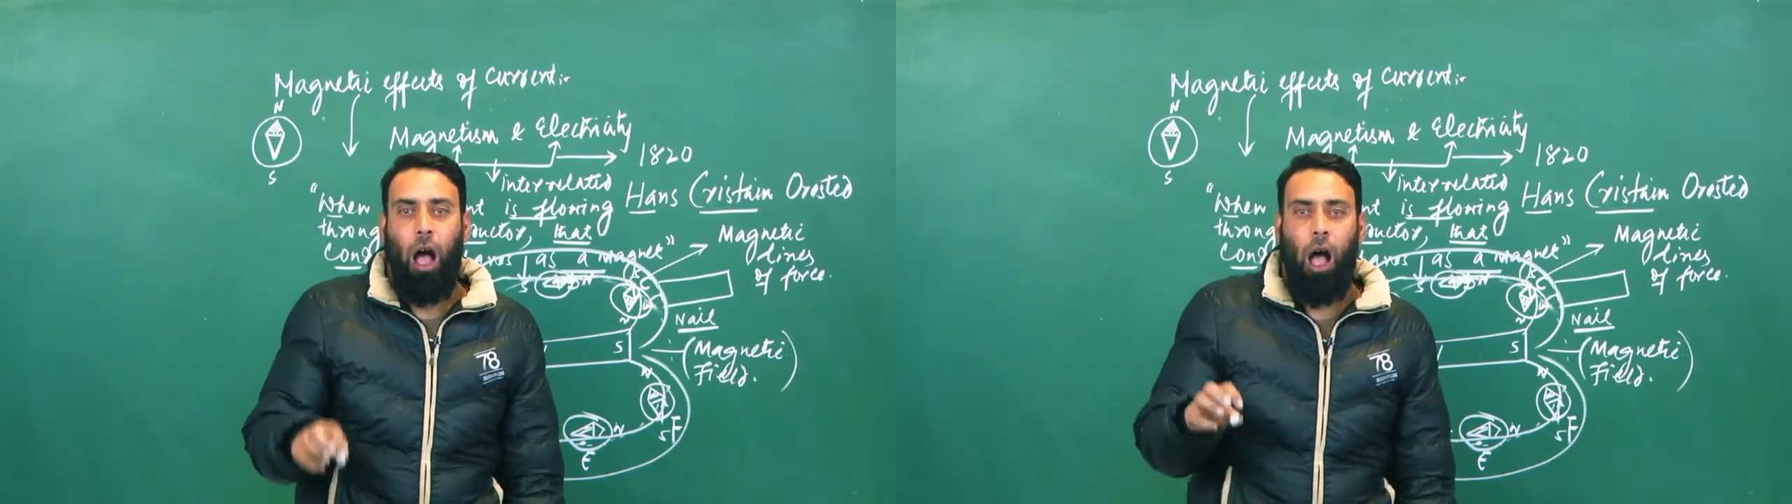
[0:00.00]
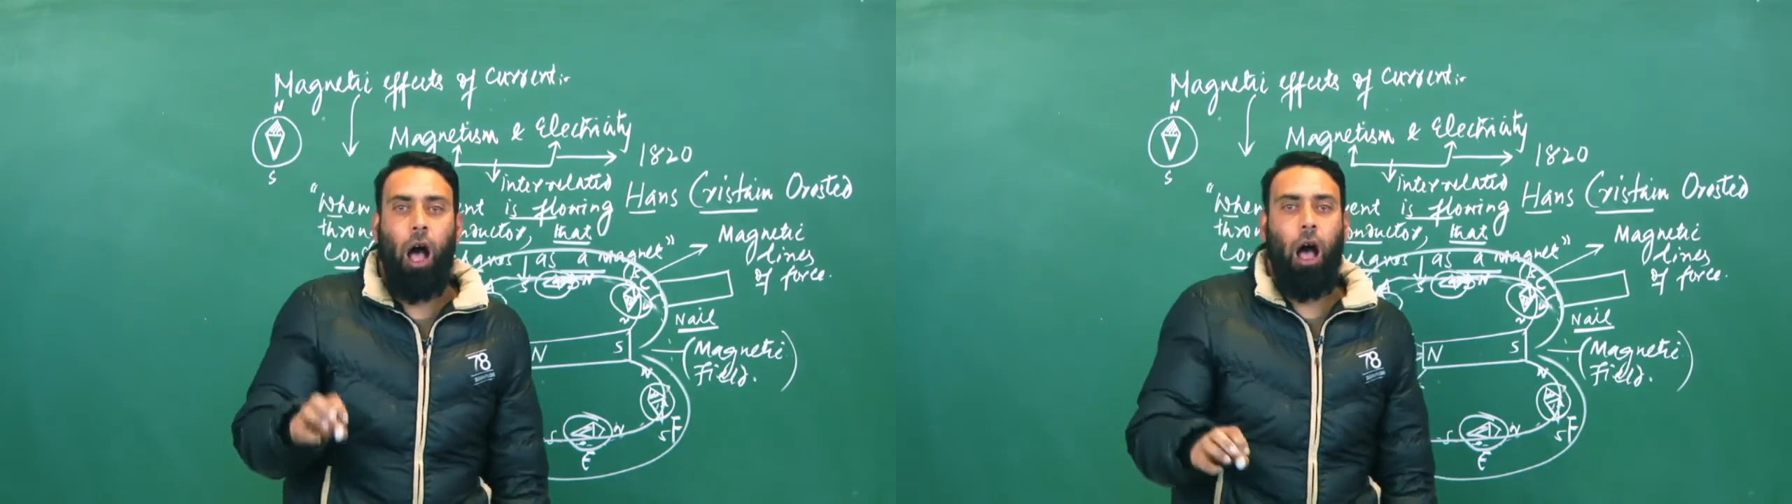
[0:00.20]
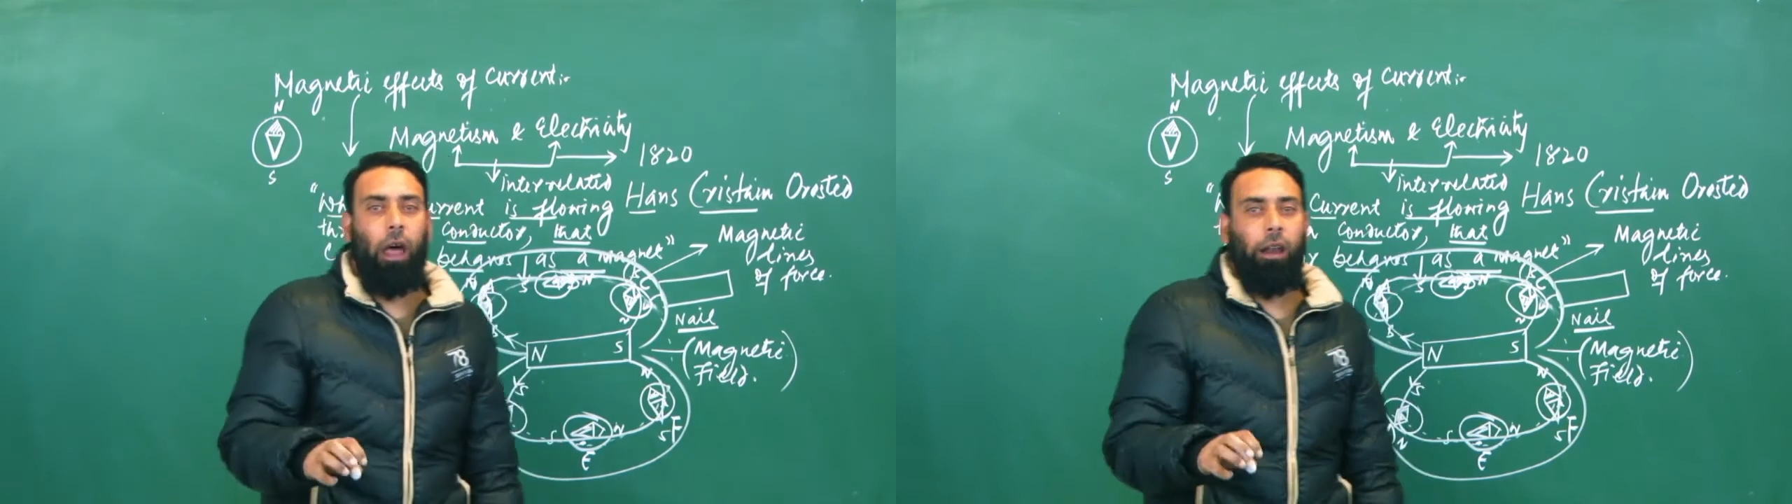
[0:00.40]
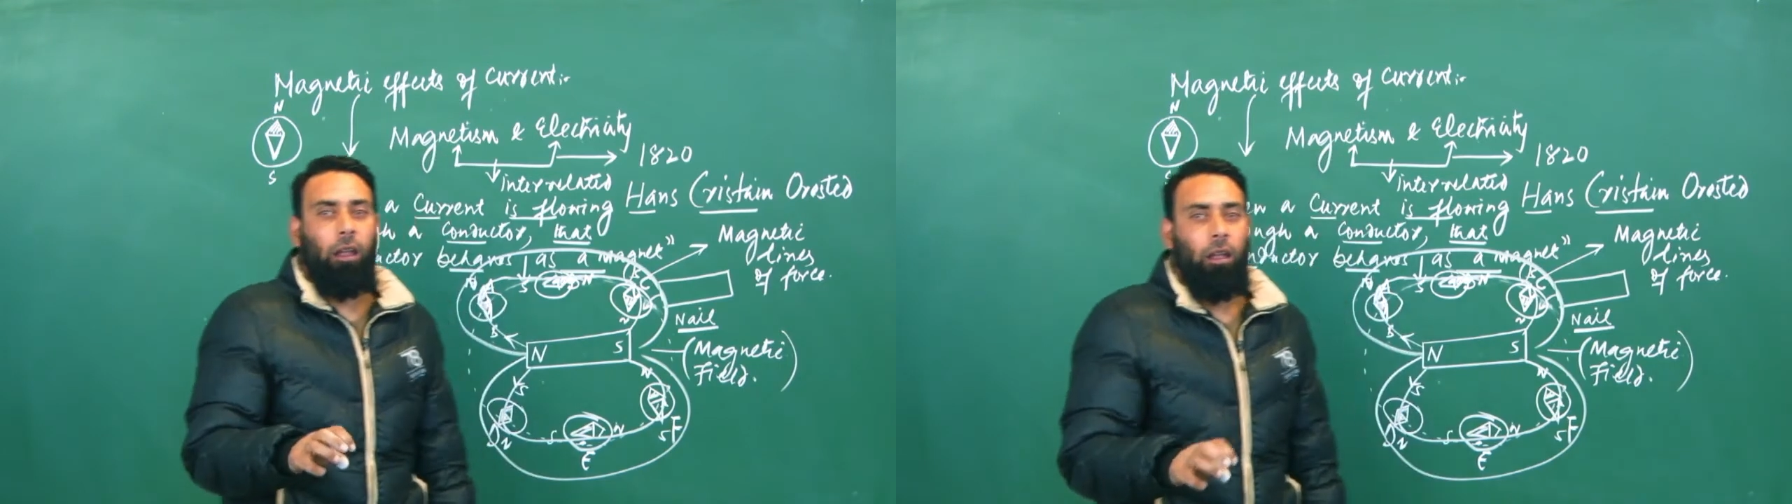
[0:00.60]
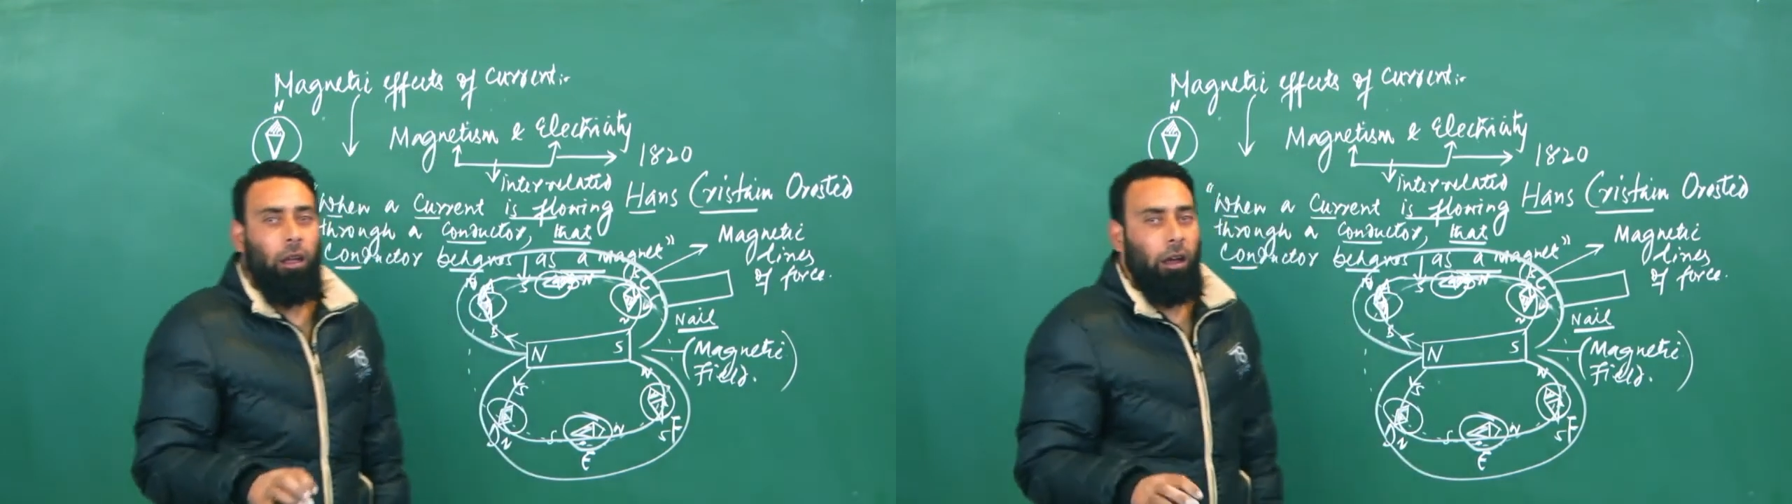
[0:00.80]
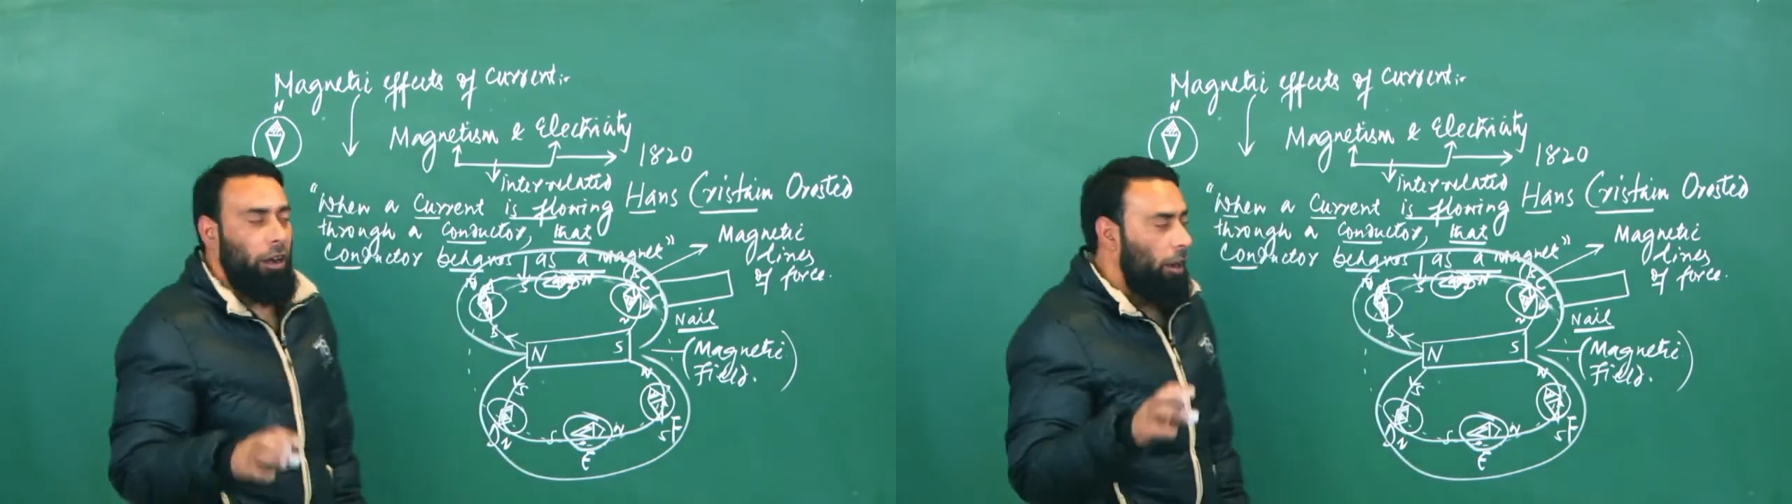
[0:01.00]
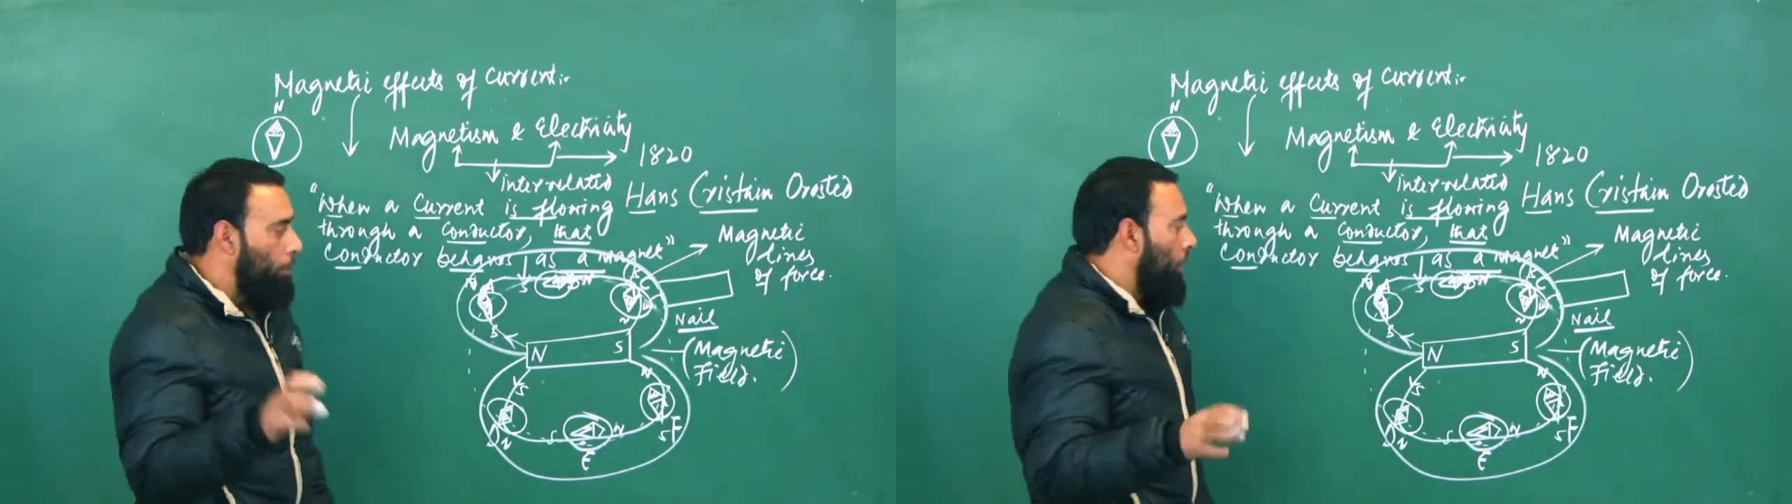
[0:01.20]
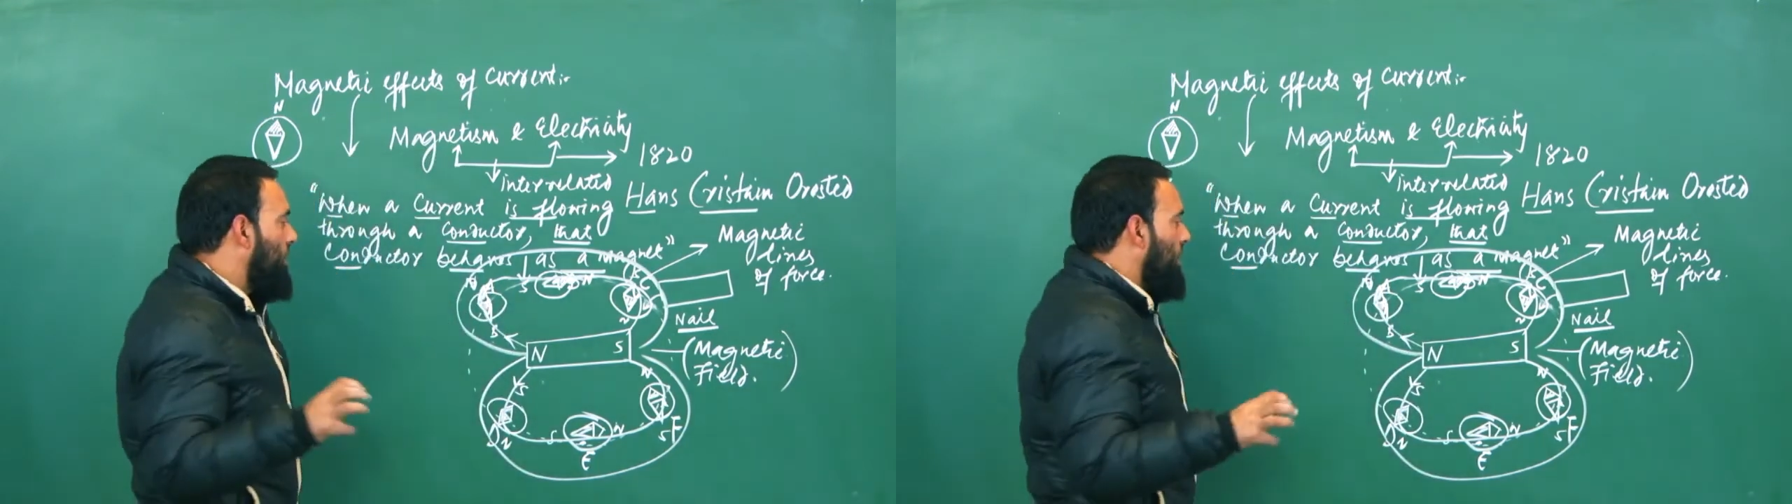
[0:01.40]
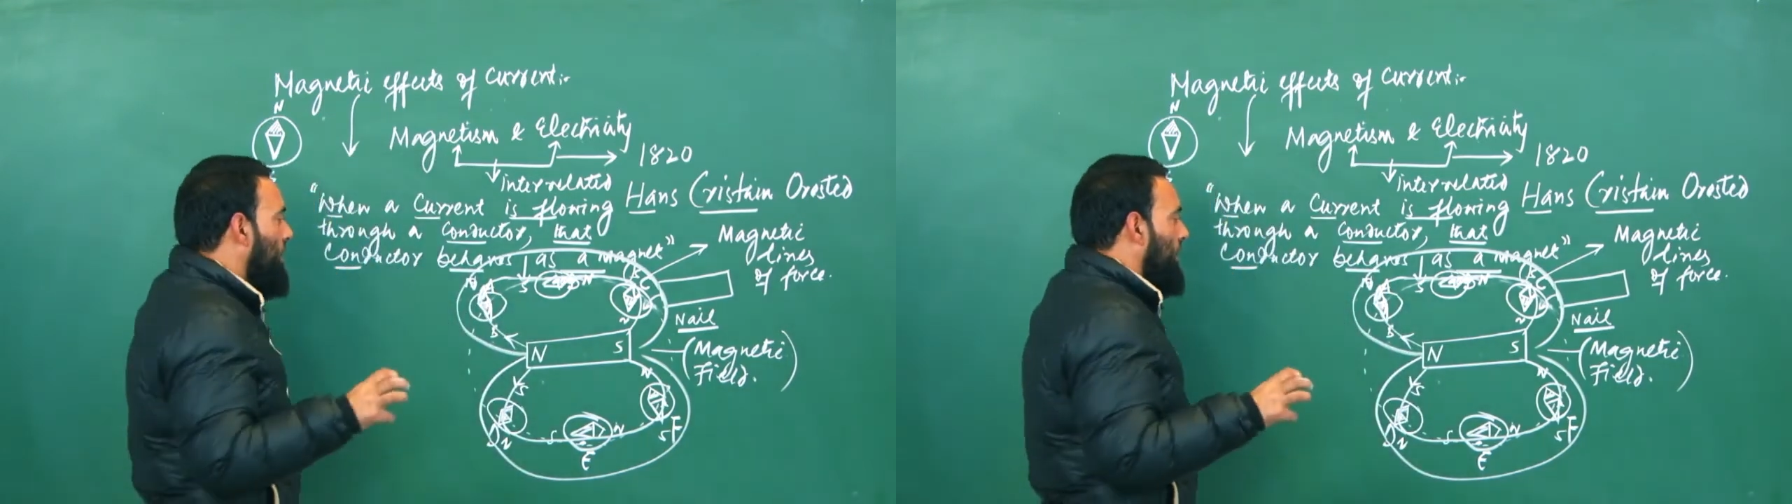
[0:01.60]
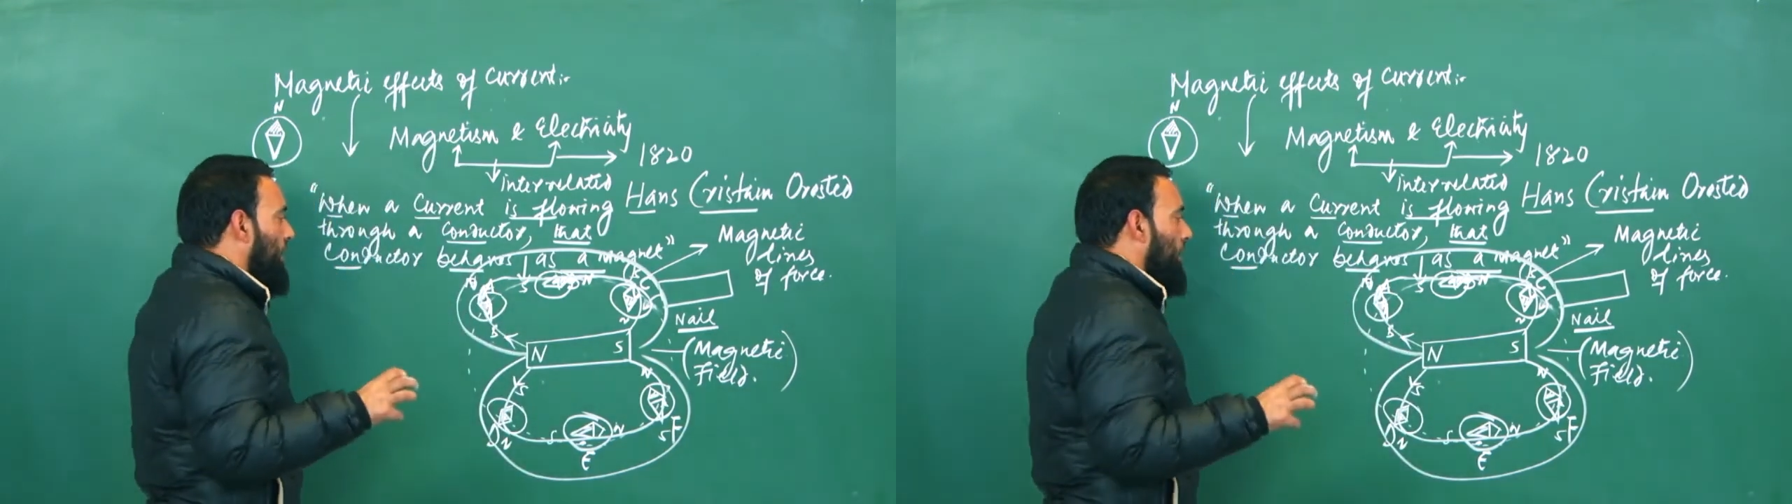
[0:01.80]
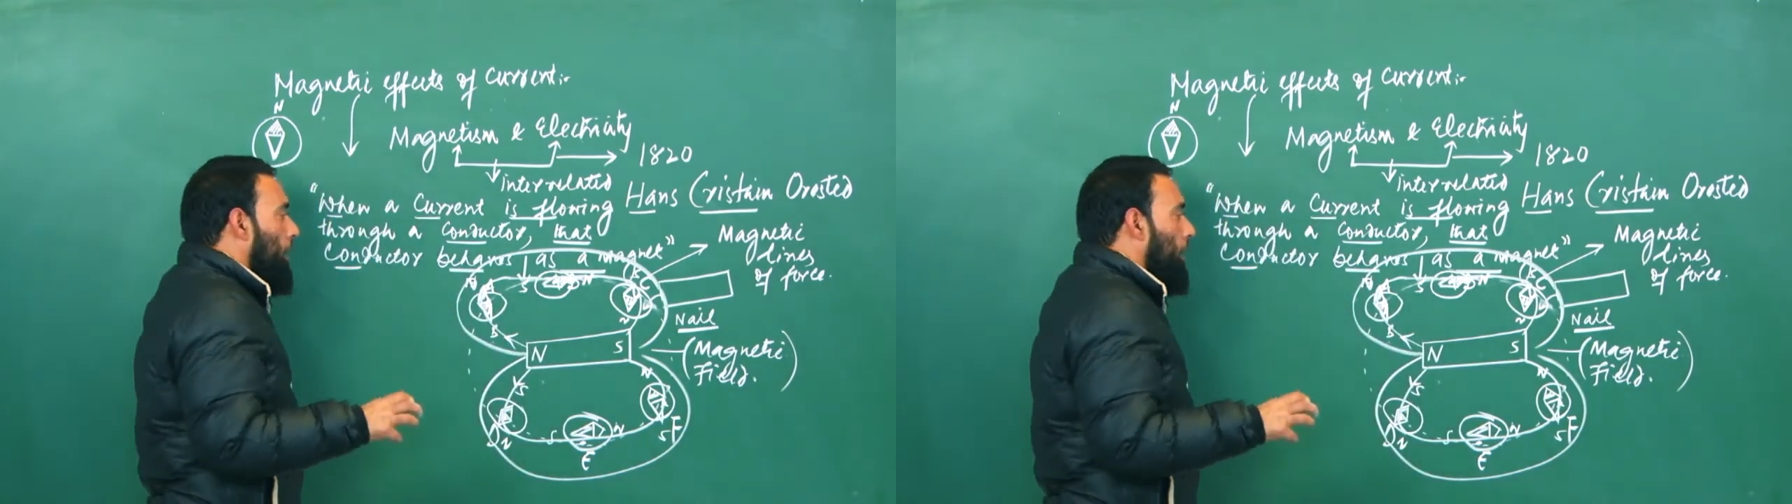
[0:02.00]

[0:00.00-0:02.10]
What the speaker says: are represented